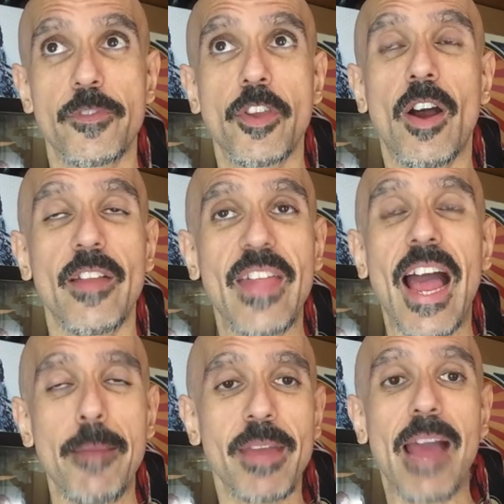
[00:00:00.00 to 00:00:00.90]
So
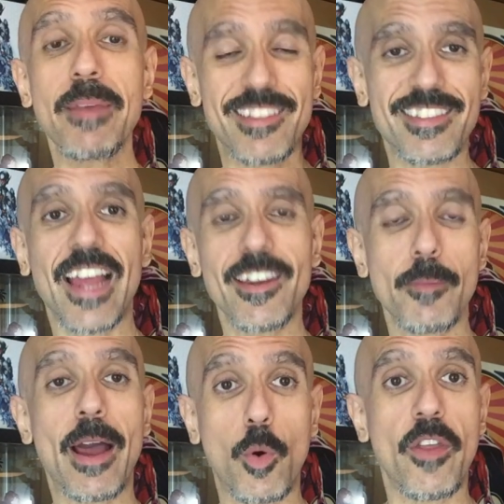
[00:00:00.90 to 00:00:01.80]
that, I'm excited
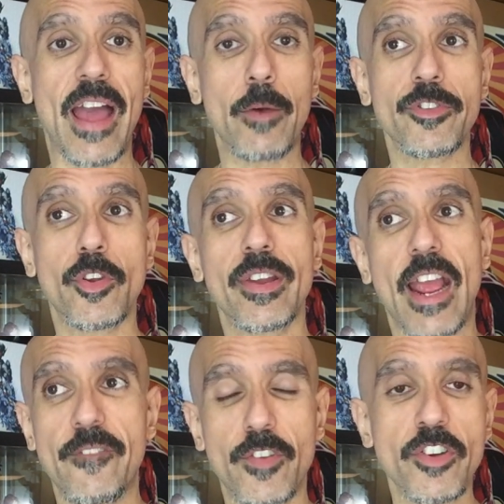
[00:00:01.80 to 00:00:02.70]
about where that was going.
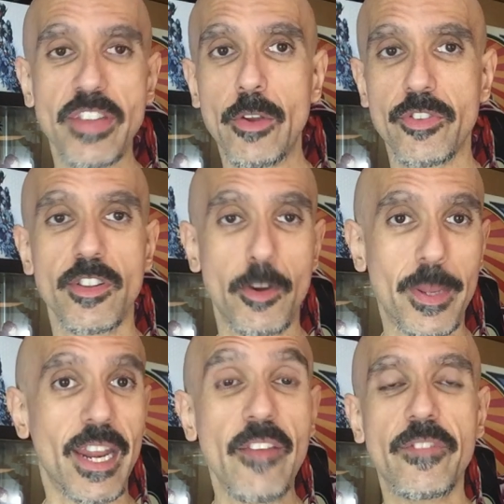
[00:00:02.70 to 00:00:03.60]
At first, I was a little
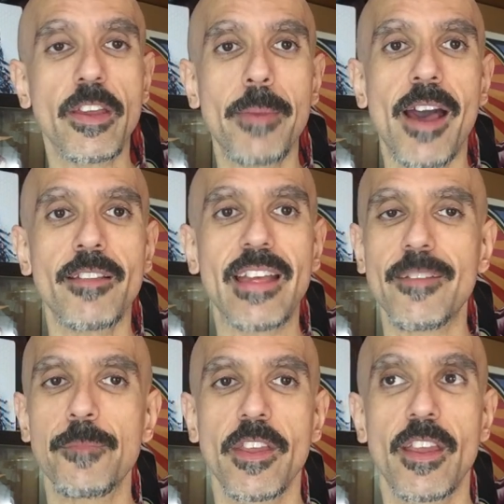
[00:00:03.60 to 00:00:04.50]
bit iffy about
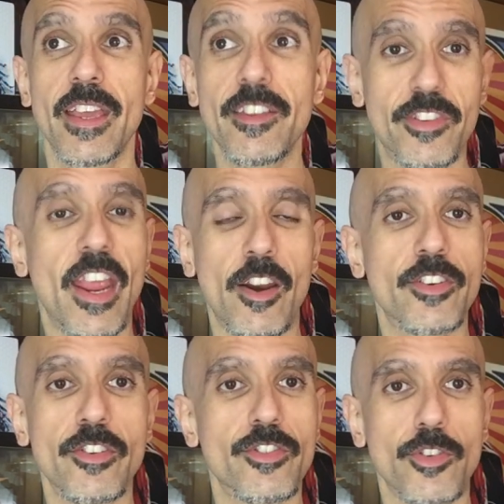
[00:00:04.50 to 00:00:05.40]
that, his
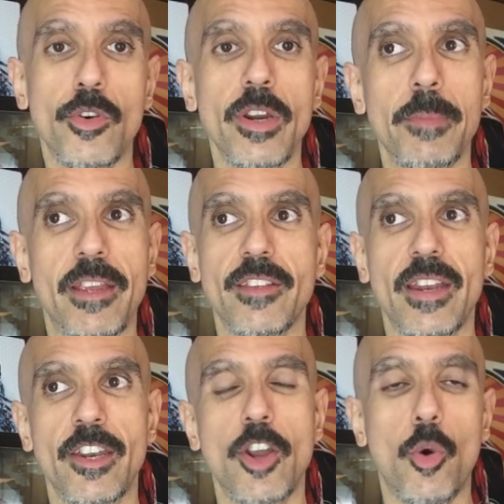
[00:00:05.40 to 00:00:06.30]
character story, because
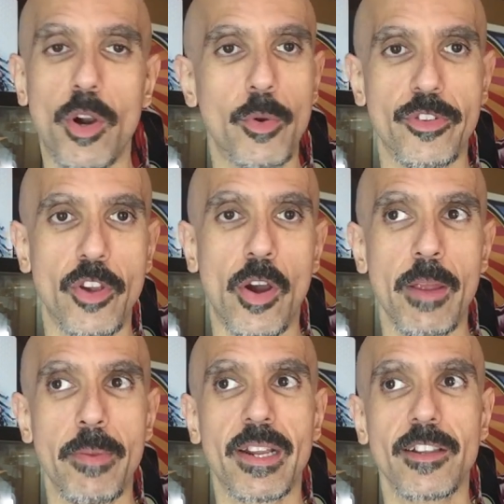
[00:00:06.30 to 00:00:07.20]
I didn't know where it was
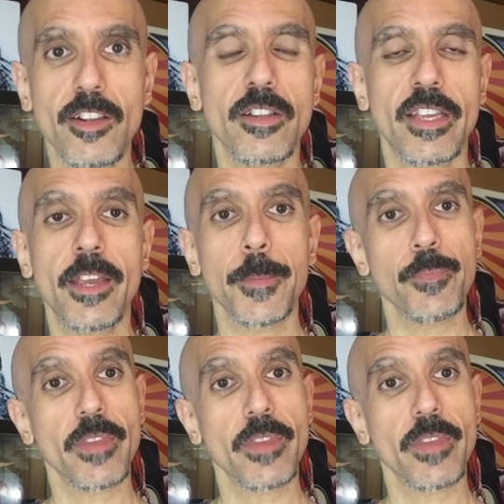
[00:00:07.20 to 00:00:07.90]
going, but clearly